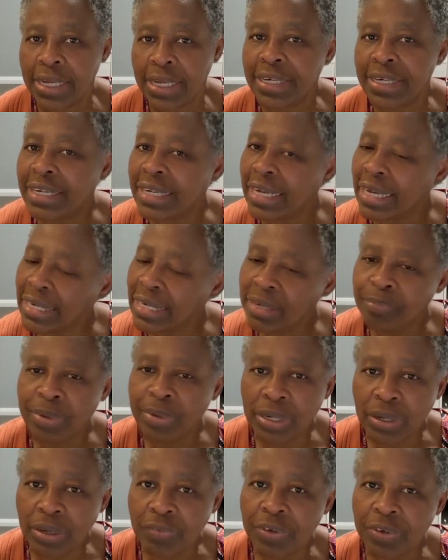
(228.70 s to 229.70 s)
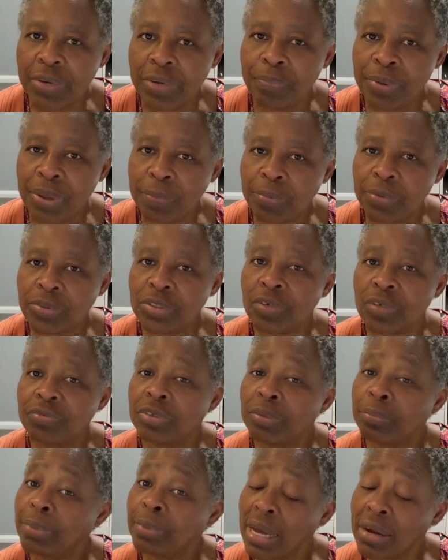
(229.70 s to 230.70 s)
Dearly beloved peoples of
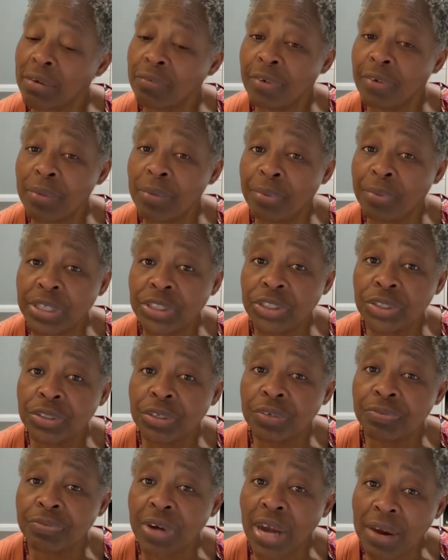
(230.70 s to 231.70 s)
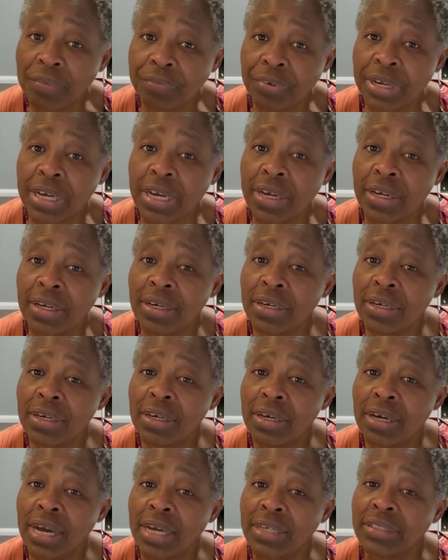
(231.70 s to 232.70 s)
the black vibration of Africa
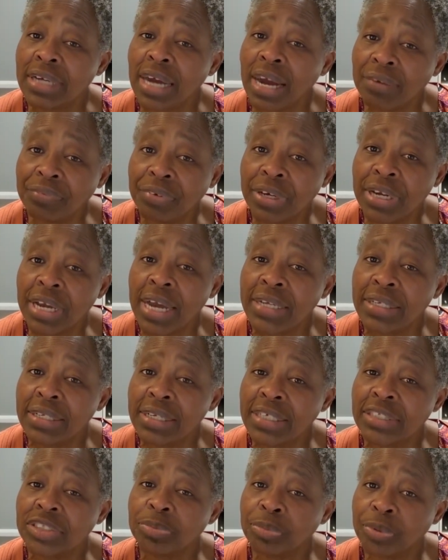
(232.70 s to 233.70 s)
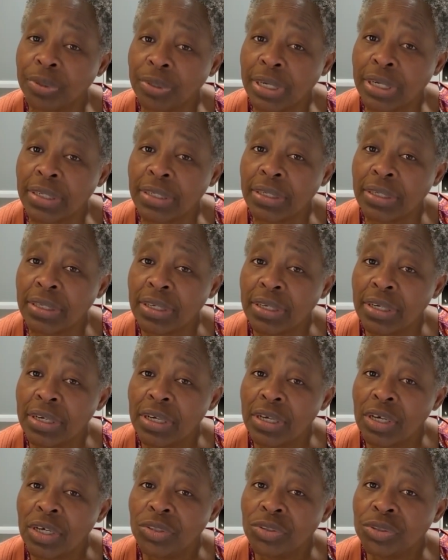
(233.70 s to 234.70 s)
and Africa in Diaspora,
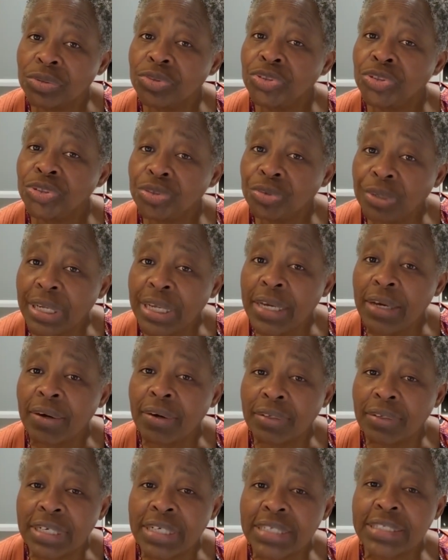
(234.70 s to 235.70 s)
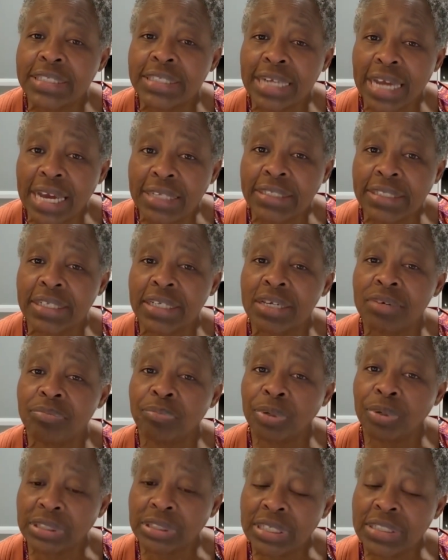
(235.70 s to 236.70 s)
to truly understand the
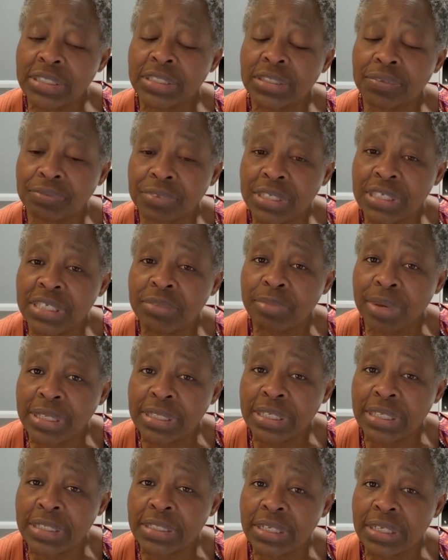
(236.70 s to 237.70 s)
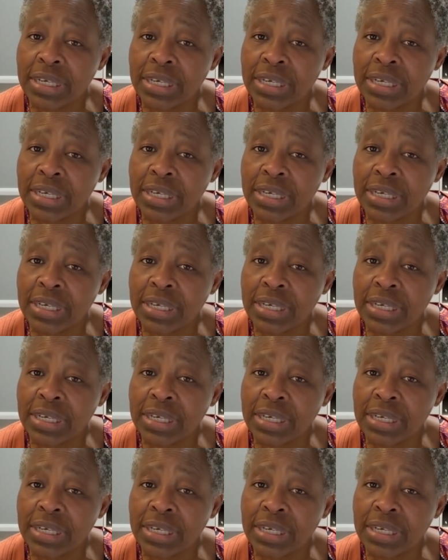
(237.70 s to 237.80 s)
importance of this message,